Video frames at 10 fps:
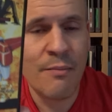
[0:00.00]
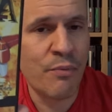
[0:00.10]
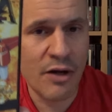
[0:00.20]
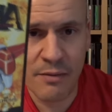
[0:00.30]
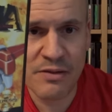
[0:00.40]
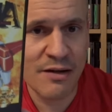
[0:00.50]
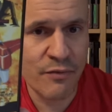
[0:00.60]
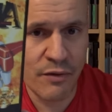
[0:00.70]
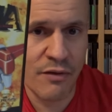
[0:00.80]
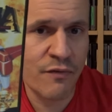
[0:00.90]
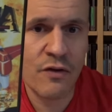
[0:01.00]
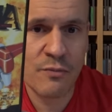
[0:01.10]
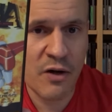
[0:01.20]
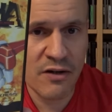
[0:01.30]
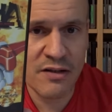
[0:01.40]
bought up several of the first
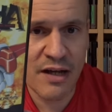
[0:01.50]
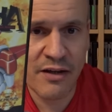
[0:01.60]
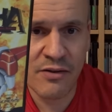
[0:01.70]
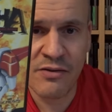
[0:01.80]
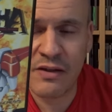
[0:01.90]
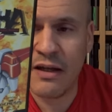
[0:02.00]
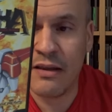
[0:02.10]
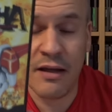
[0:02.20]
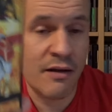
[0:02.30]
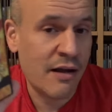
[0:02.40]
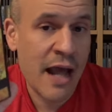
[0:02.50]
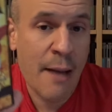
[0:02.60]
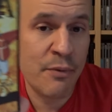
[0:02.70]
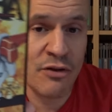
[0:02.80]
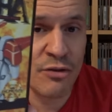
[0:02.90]
party titles, and then
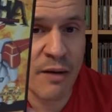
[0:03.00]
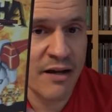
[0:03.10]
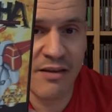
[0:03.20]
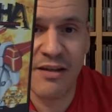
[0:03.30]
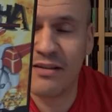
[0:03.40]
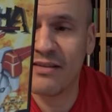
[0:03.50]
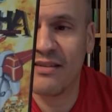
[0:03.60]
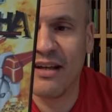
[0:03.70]
happened to buy this,